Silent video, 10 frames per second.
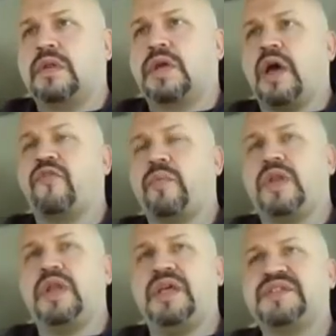the
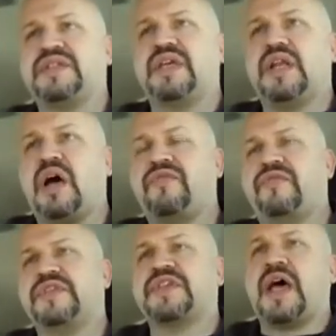government needs to get off
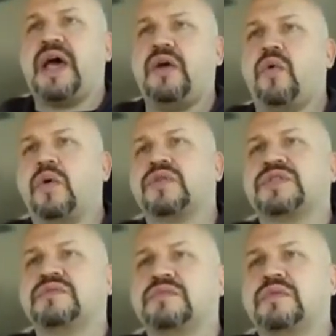of its high horse
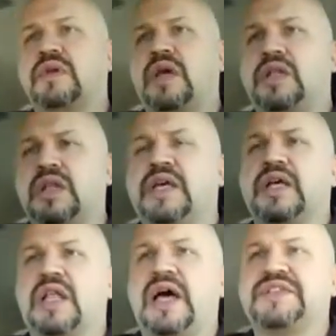and
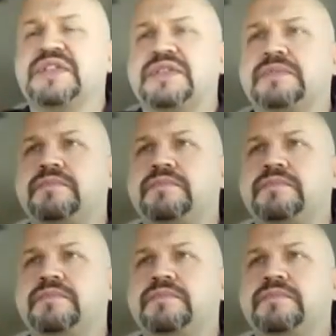legalize it.